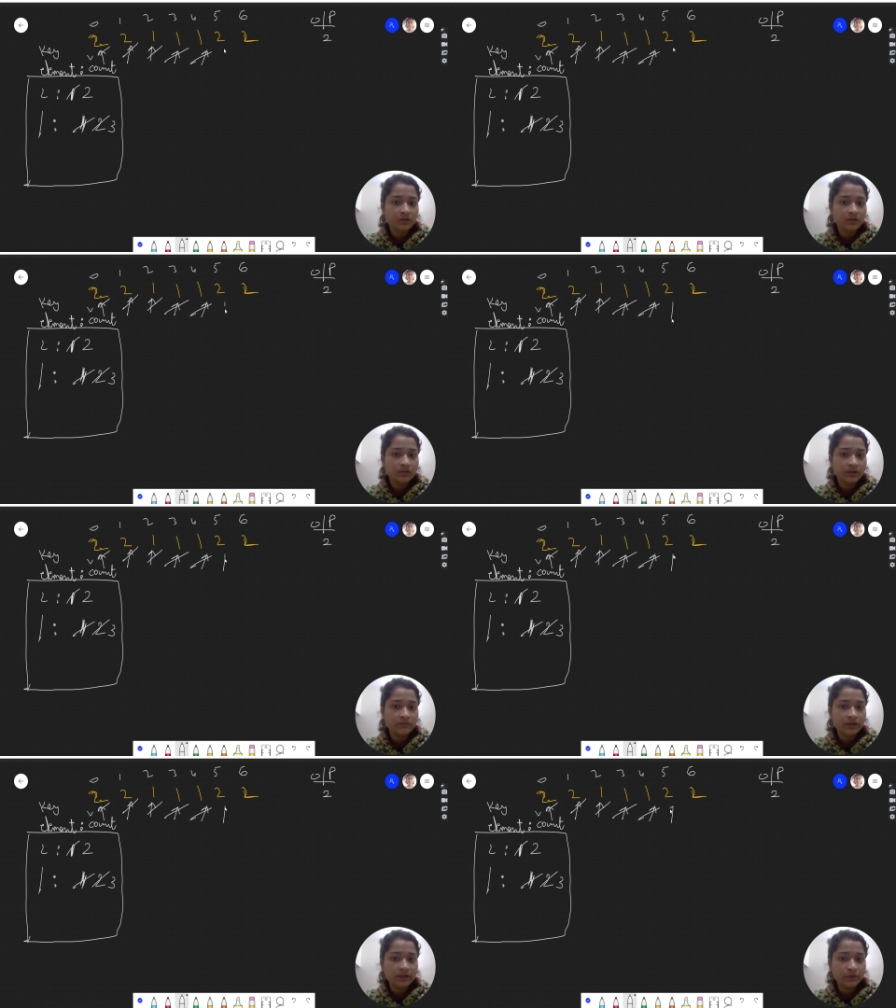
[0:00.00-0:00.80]
Then
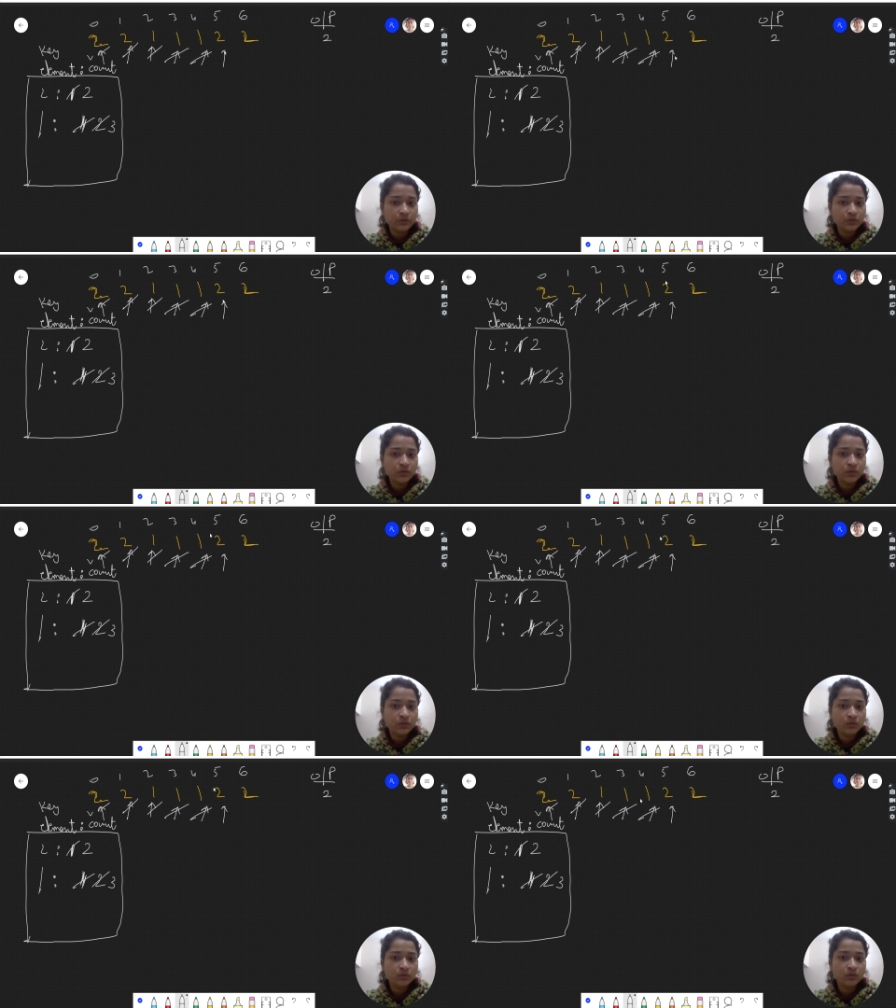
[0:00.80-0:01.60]
we get to 2.
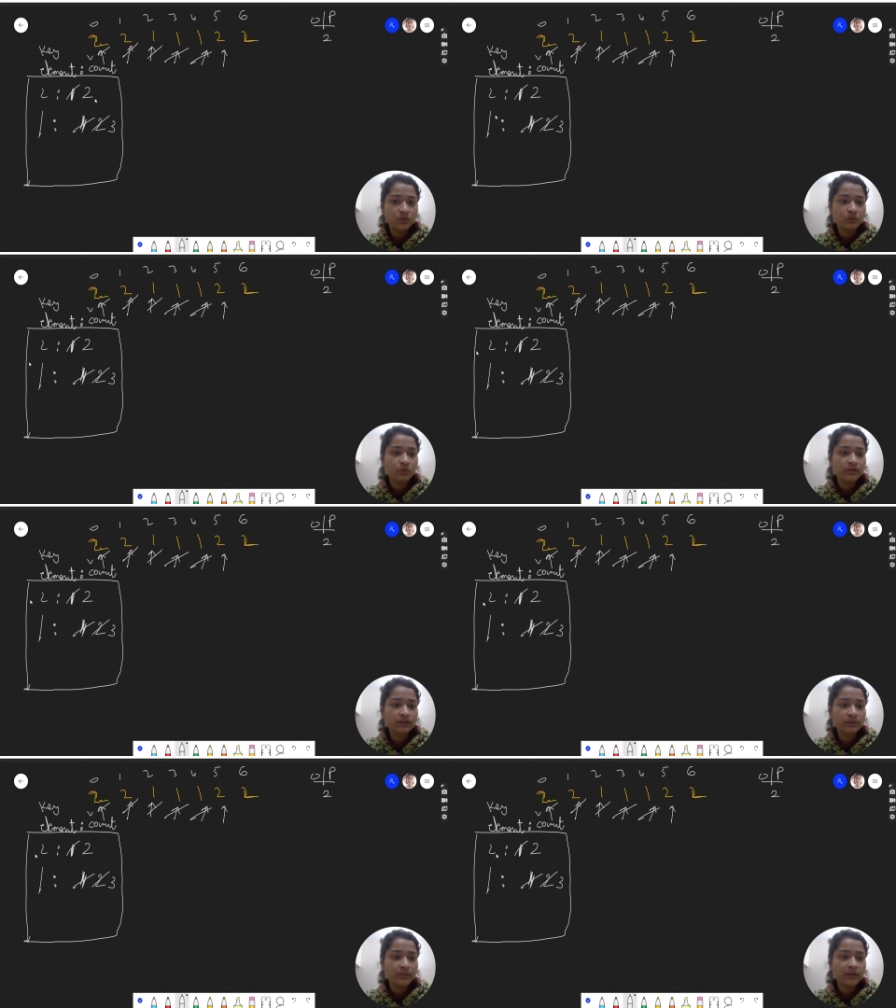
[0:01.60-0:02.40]
2 is in
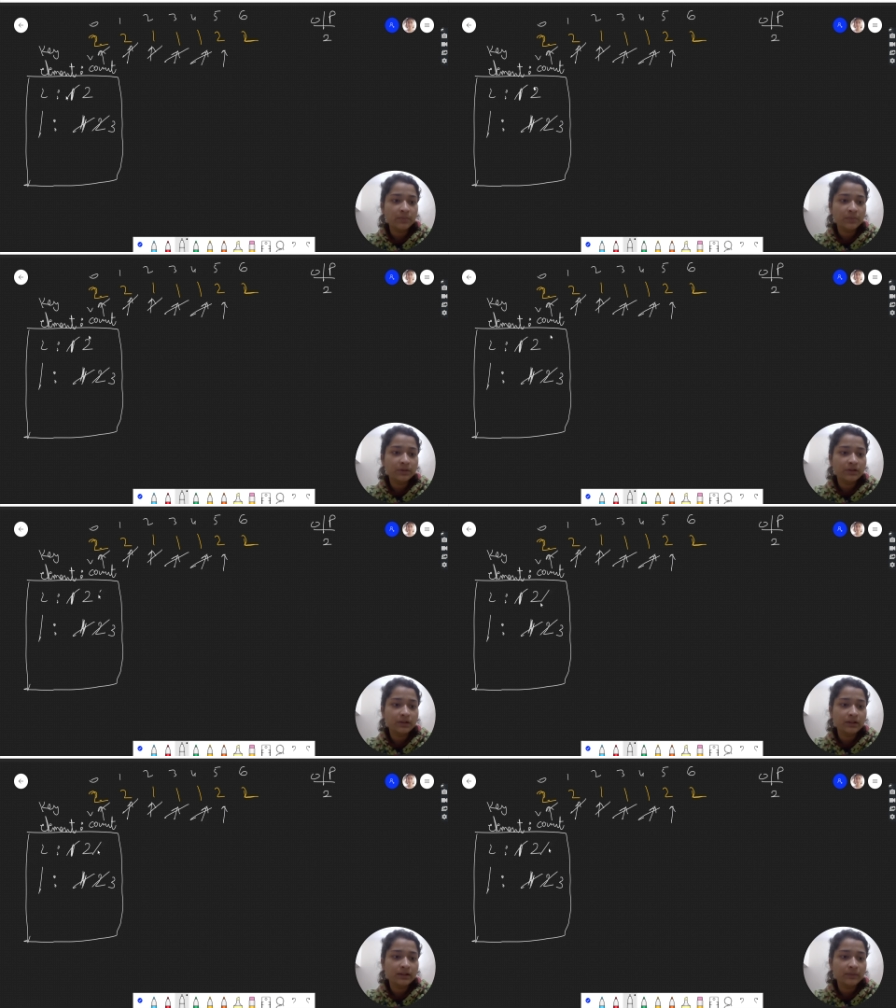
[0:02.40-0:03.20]
the map.
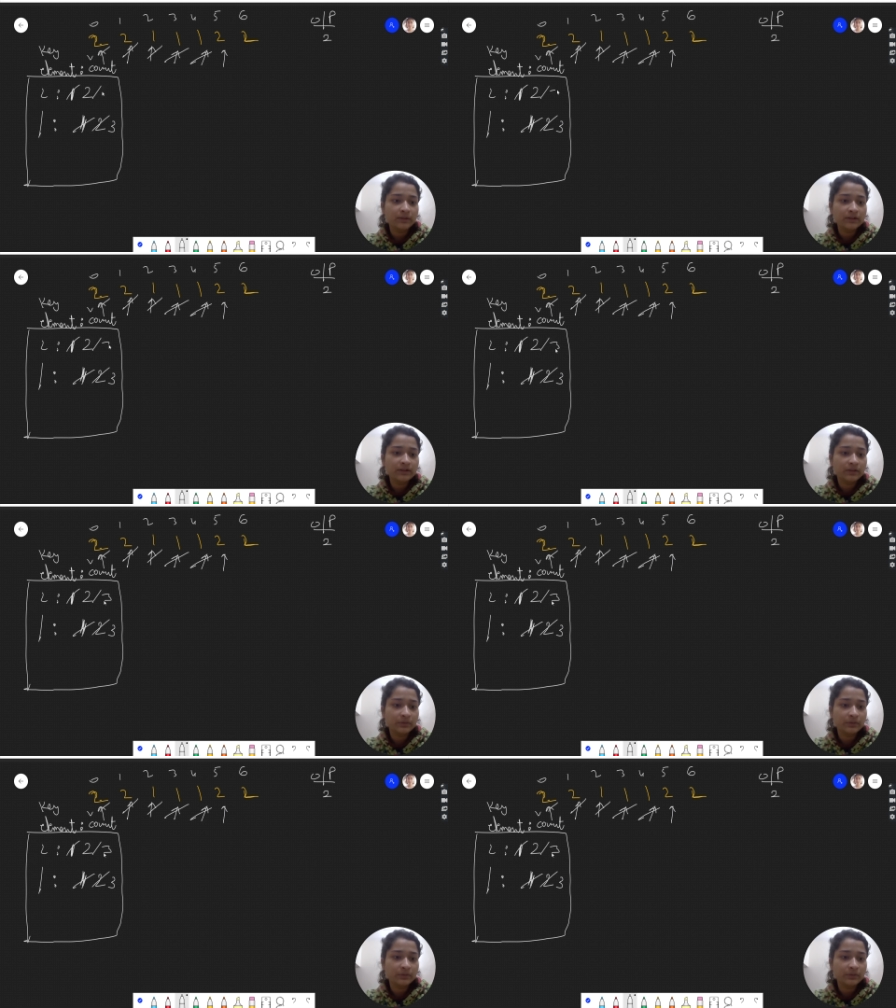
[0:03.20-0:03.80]
Increment its count.